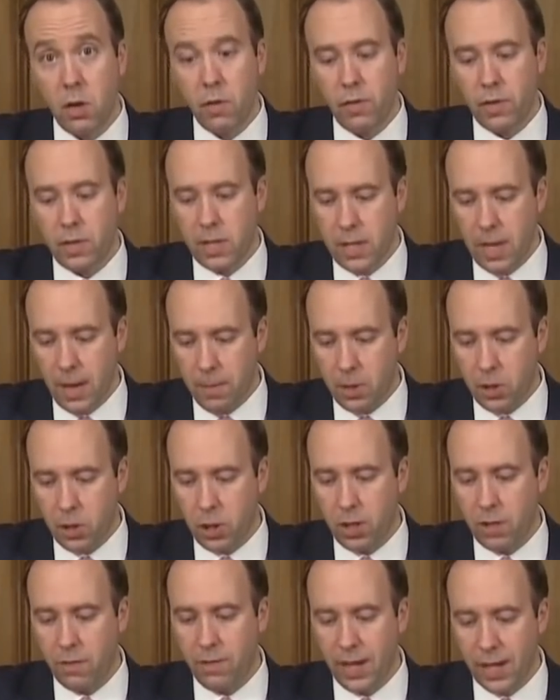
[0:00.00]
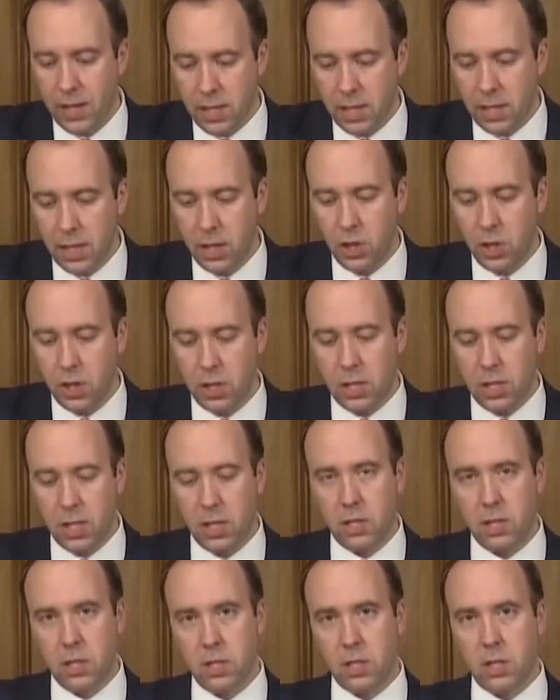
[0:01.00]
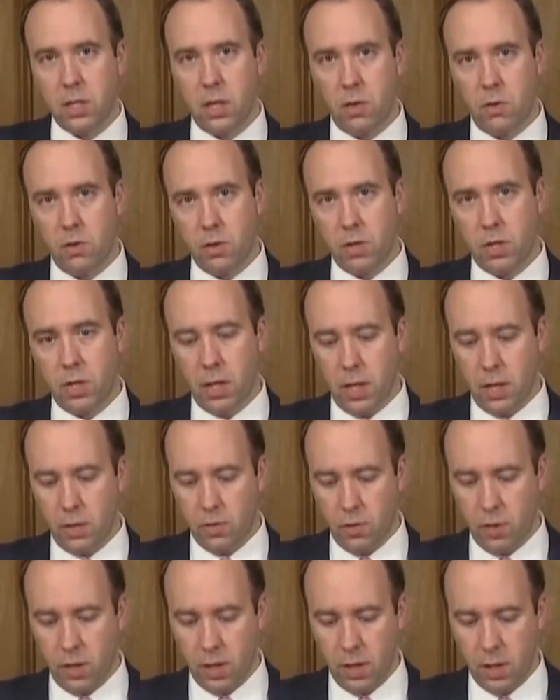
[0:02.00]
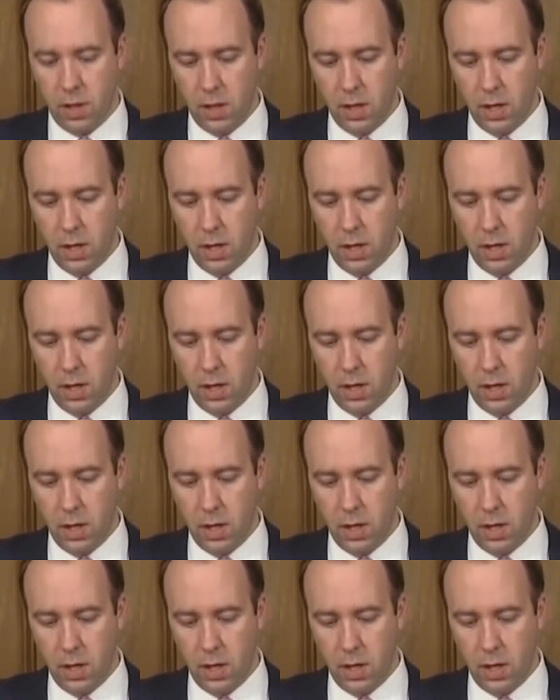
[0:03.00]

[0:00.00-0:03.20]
of establishing vaccination centres across the country